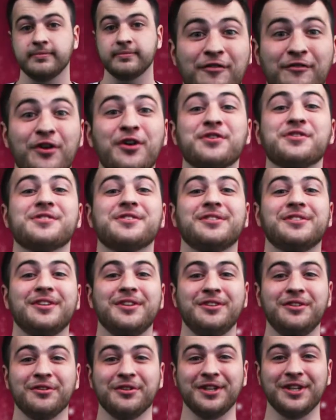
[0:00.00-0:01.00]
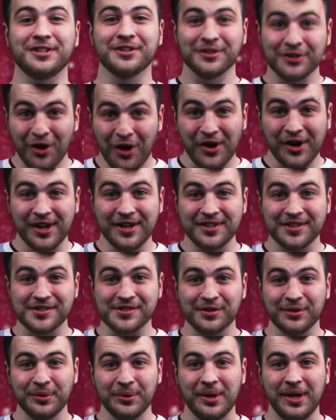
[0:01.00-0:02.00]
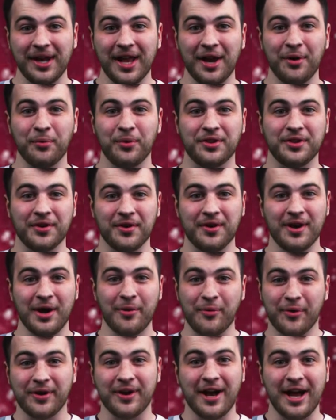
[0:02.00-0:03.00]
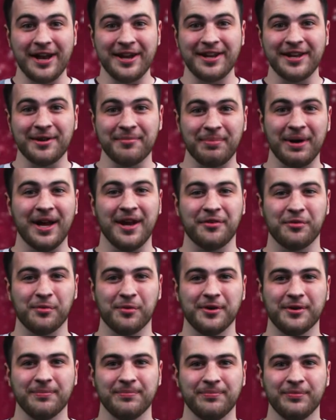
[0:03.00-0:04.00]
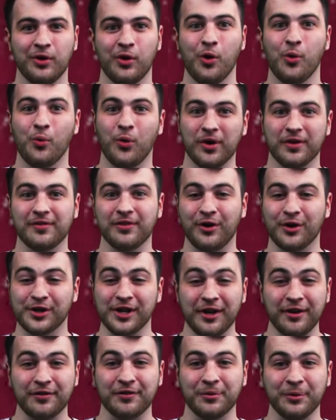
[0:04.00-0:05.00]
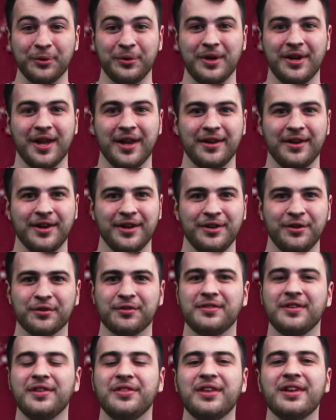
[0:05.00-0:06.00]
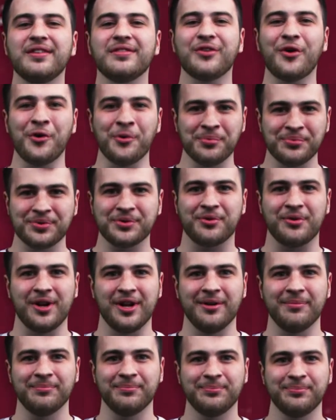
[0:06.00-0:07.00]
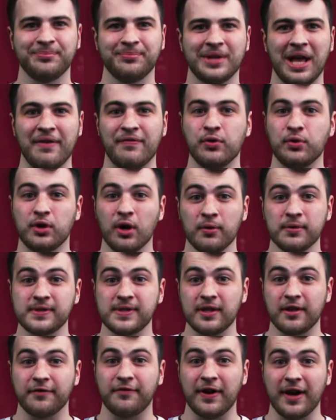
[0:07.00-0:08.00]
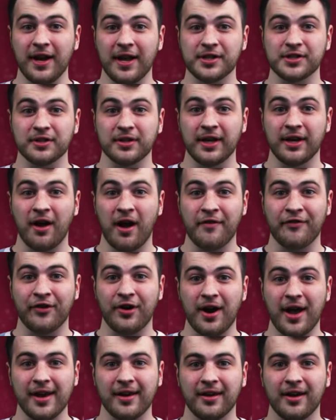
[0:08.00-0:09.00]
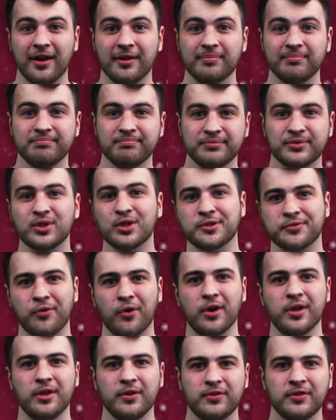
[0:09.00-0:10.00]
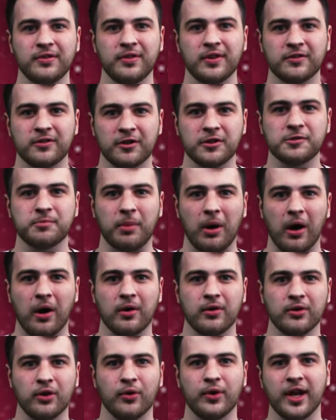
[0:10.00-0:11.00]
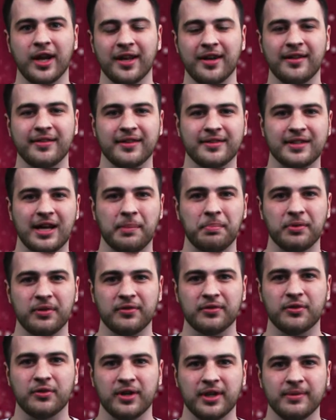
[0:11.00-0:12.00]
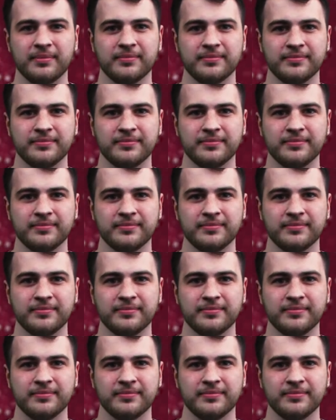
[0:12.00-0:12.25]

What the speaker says: First, you'll need to log into SalukieNet with your network ID and password. Once logged into SalukieNet, you'll see this home screen. If you don't see the financial aid offer icon, search for it using the search bar located at the top of the screen.